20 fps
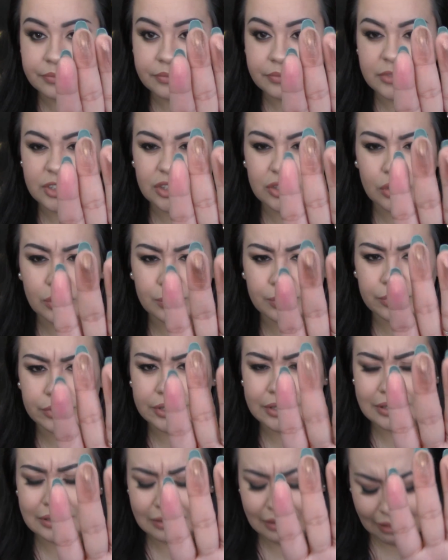So
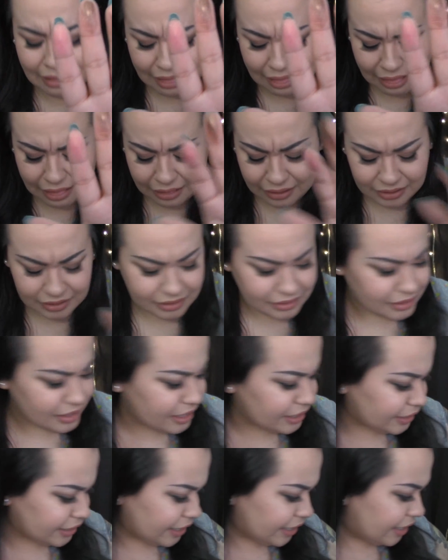pretty. Ah,
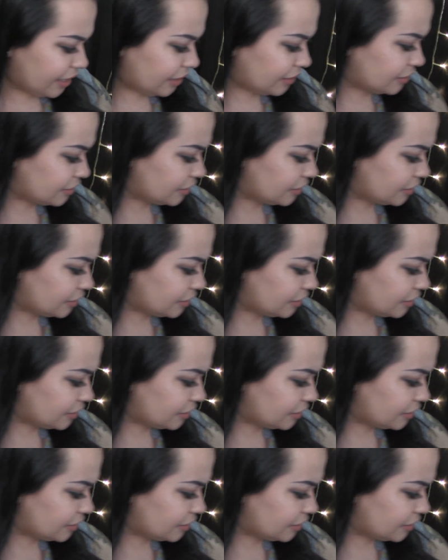I can't.